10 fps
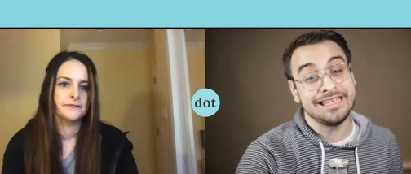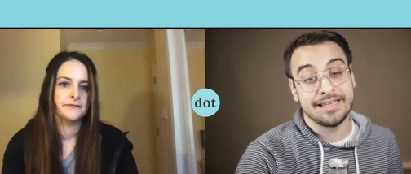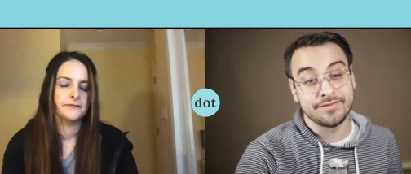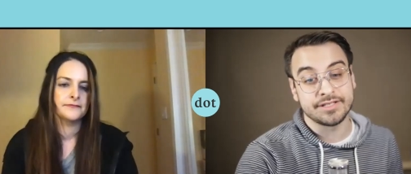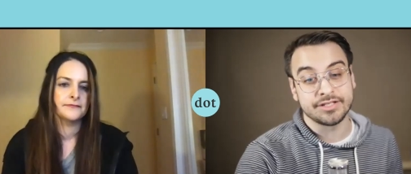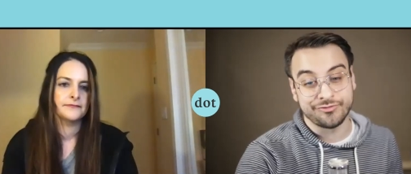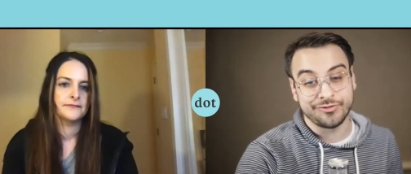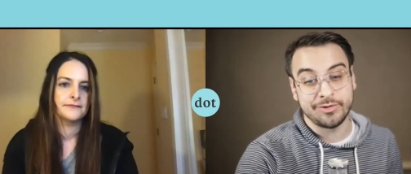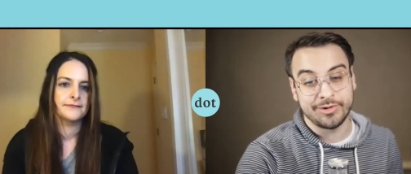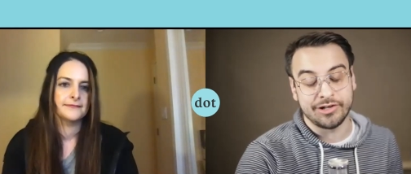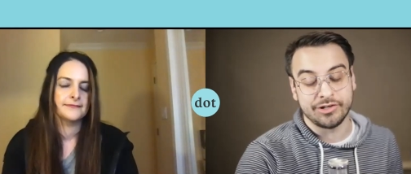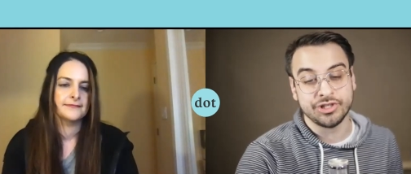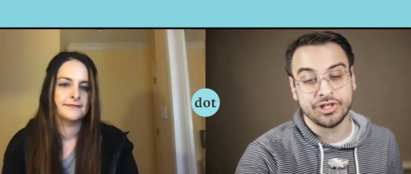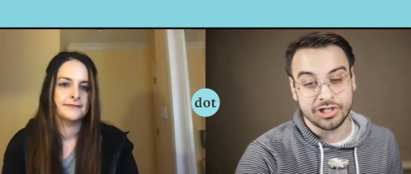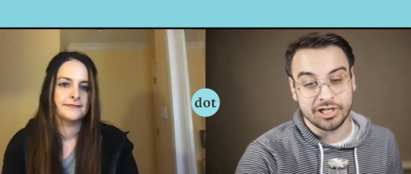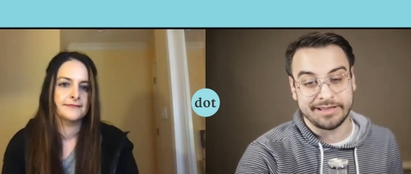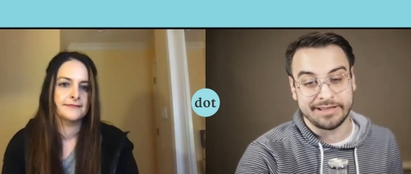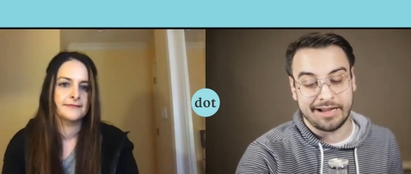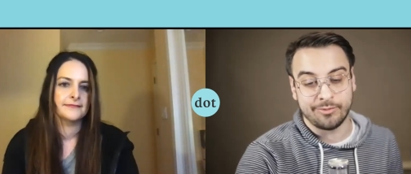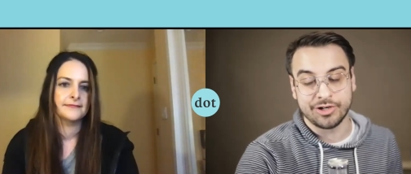Speaker 1: he gives us free will to
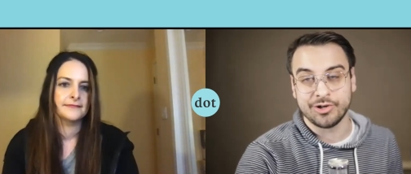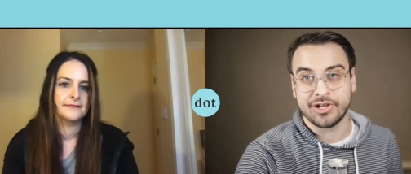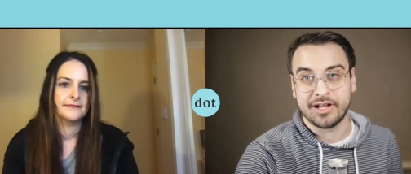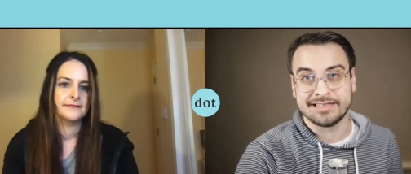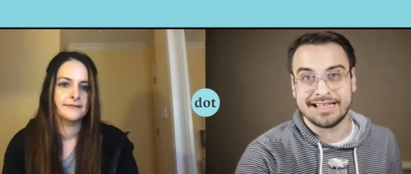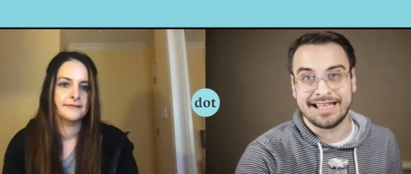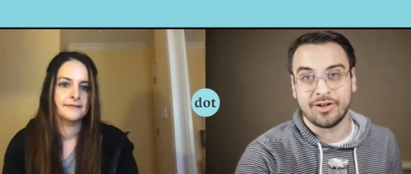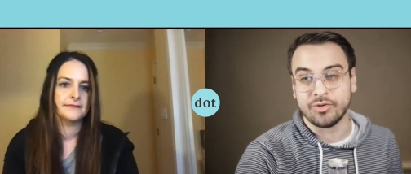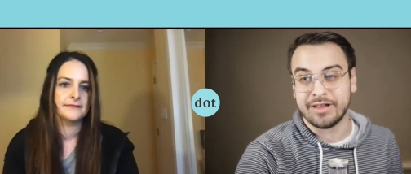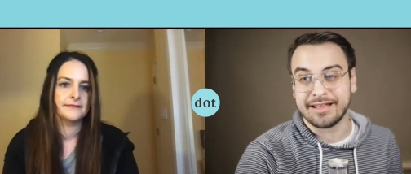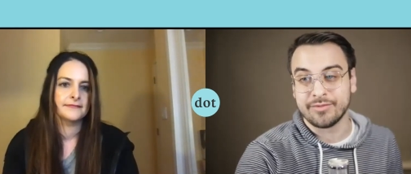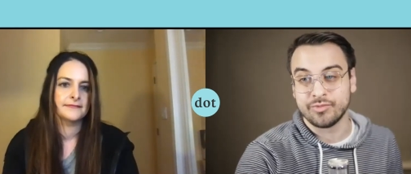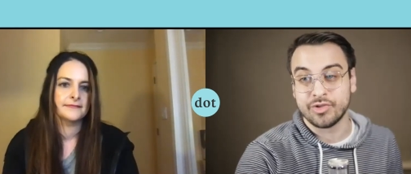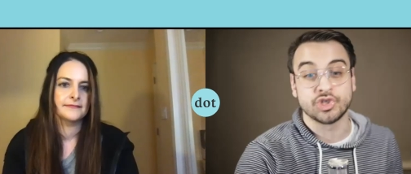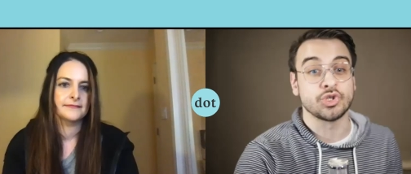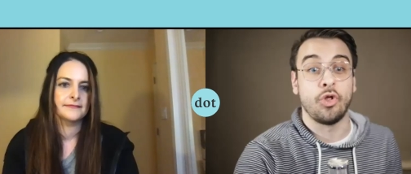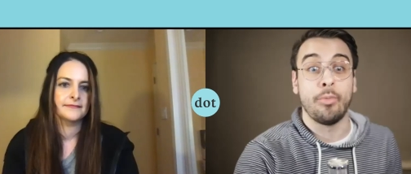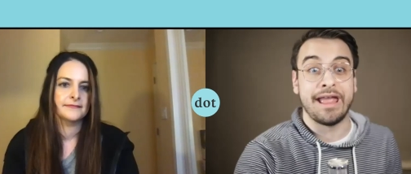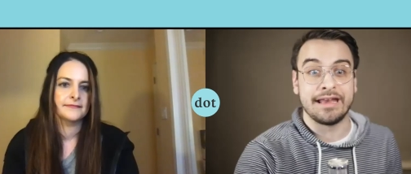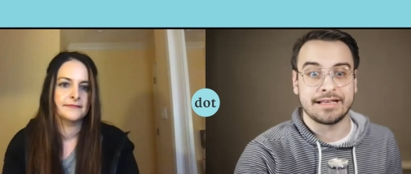determine that? What are your thoughts on that whole like the
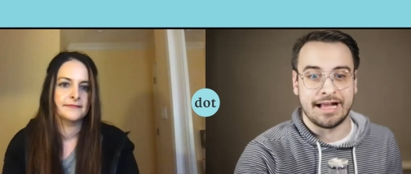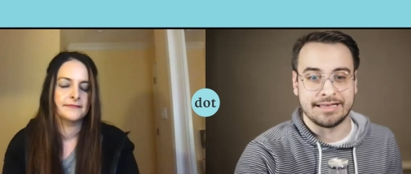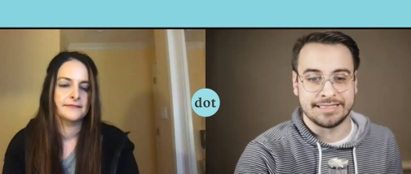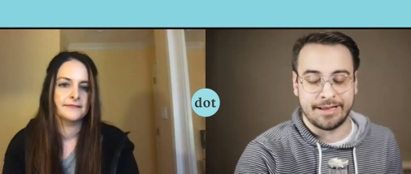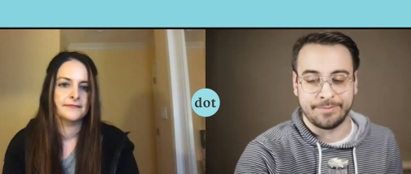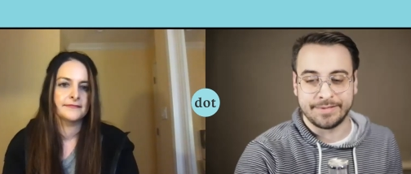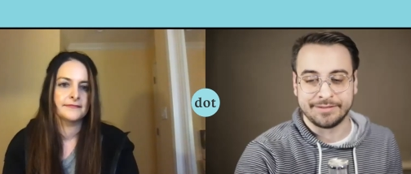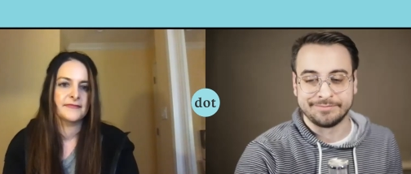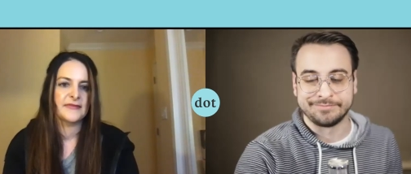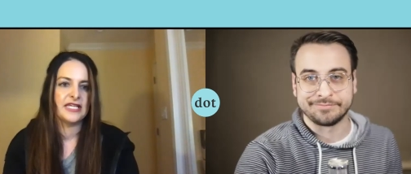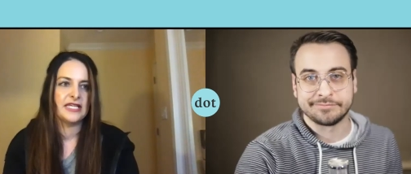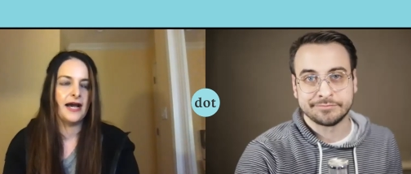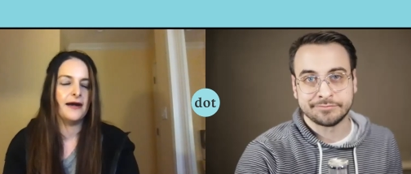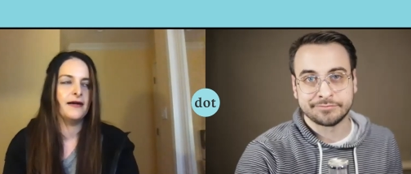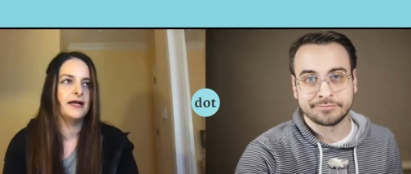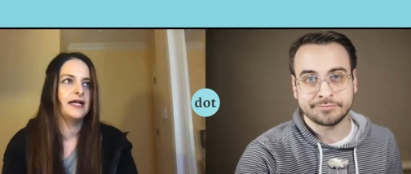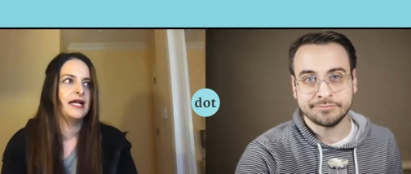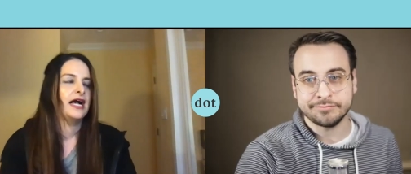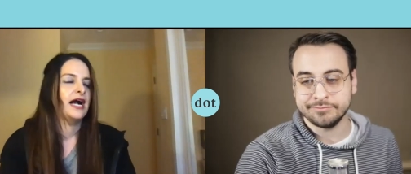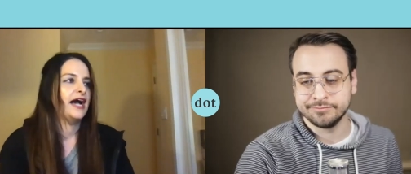soulmate concept? Yeah,
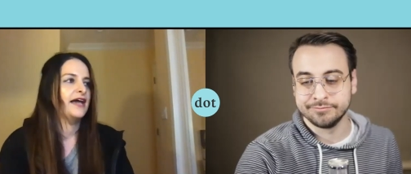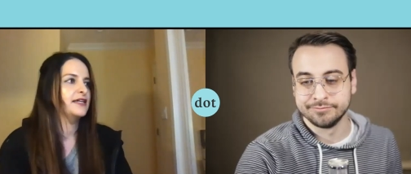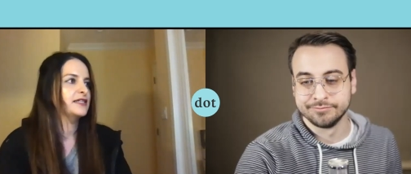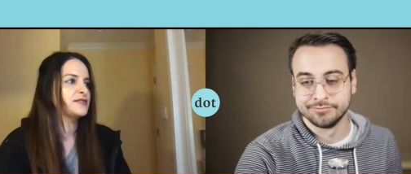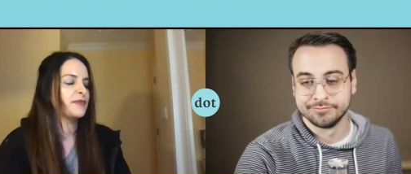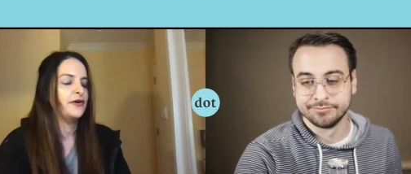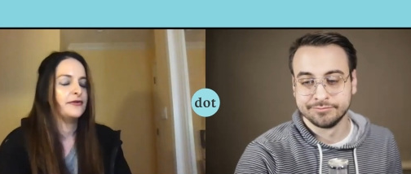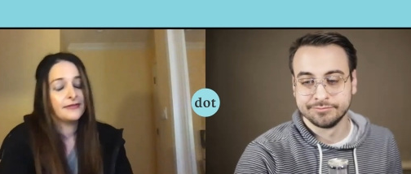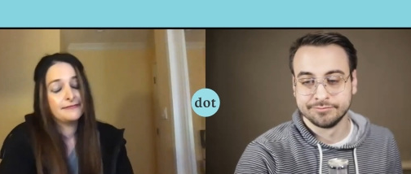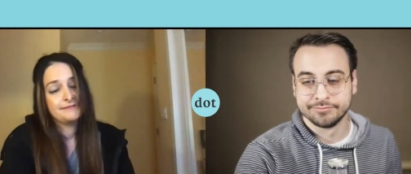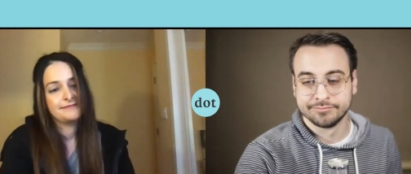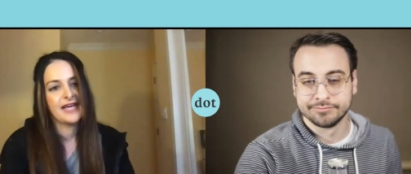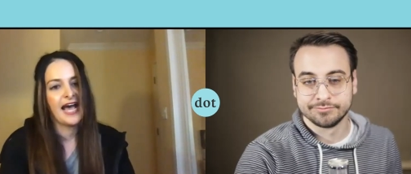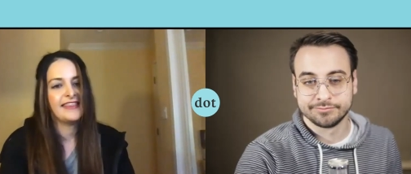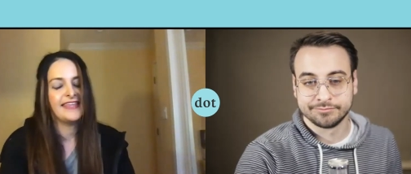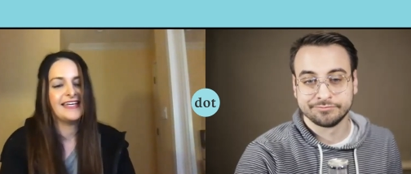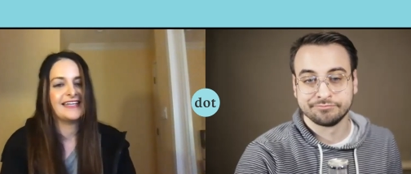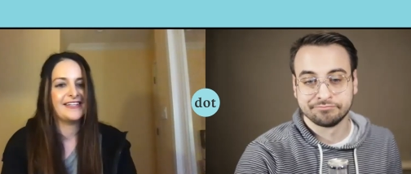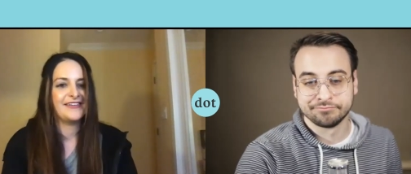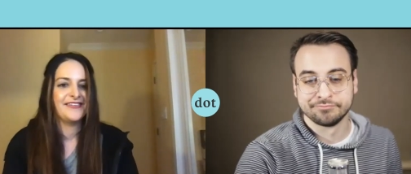
Speaker 2: I think it's both. I think
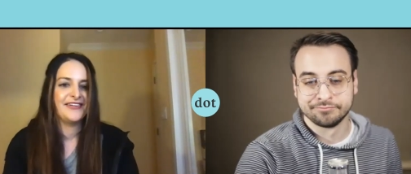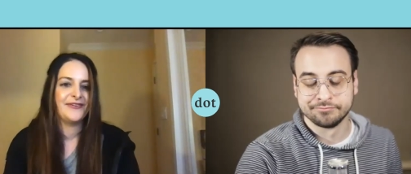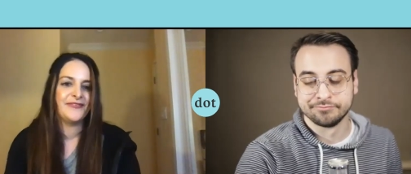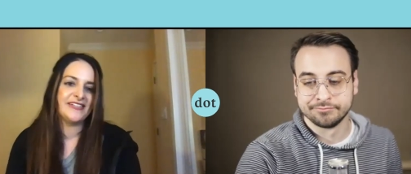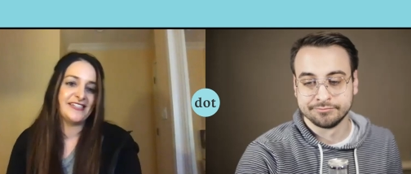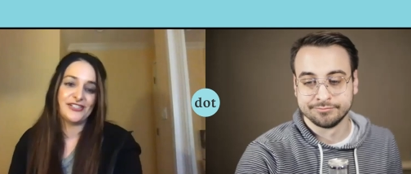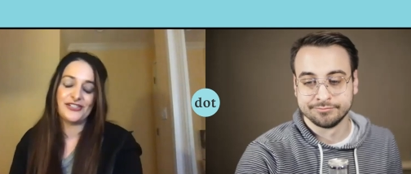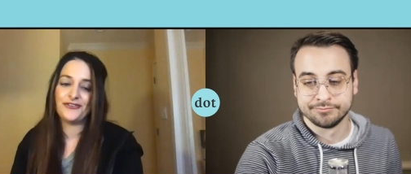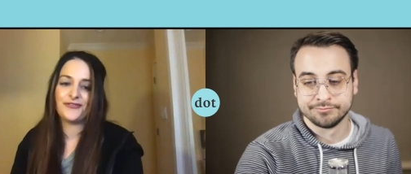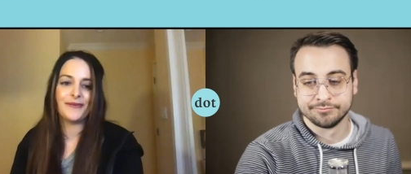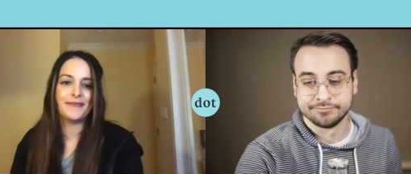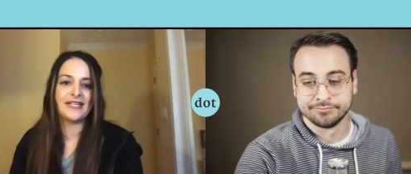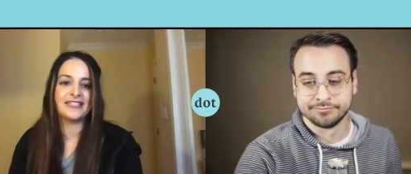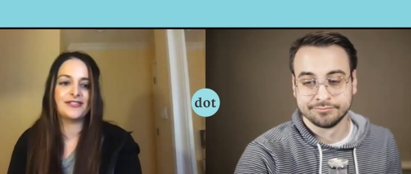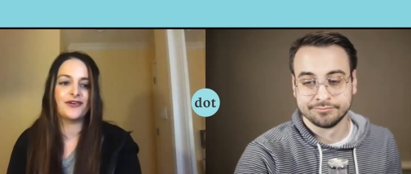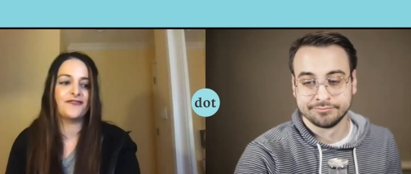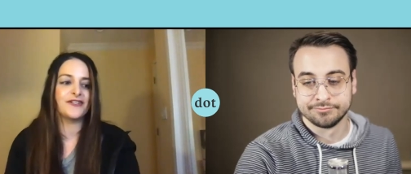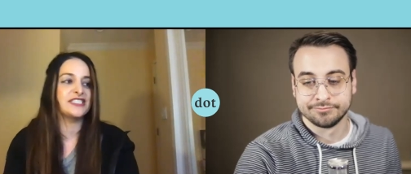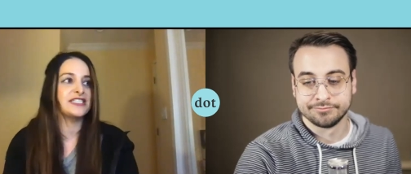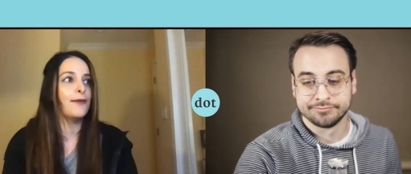if there's no formula. So for
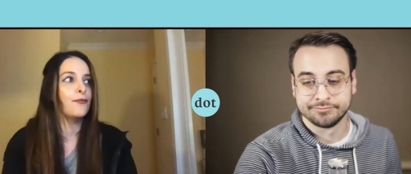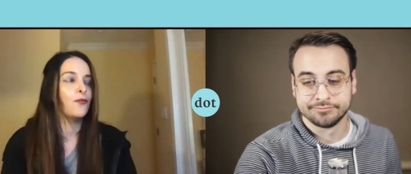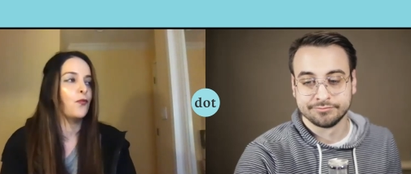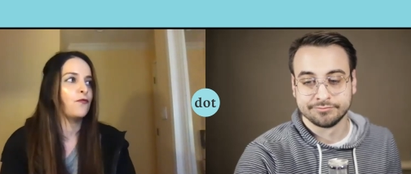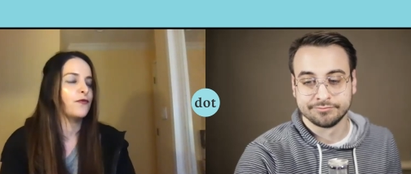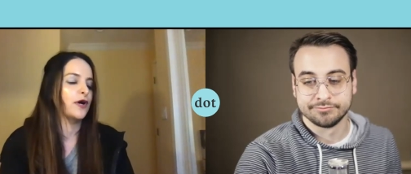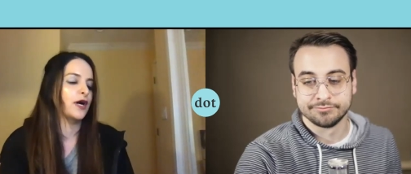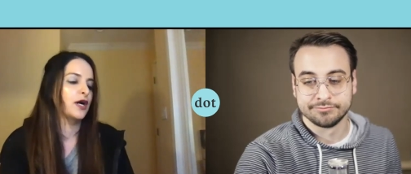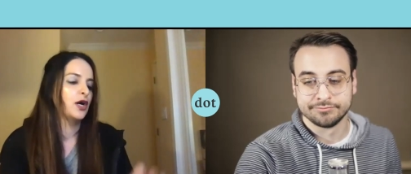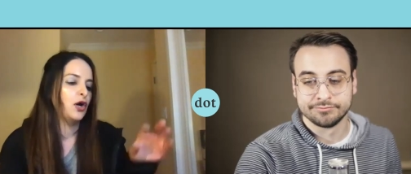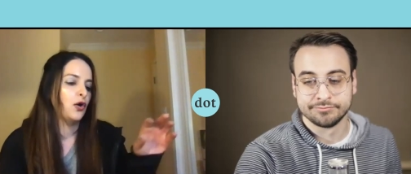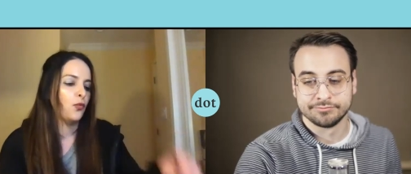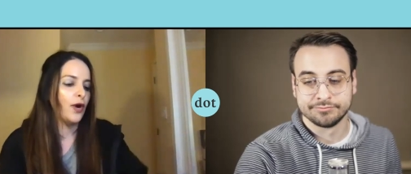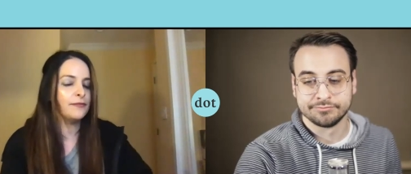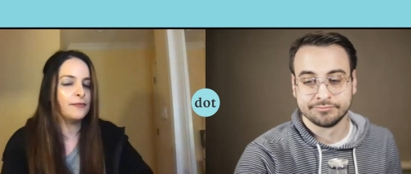some, for one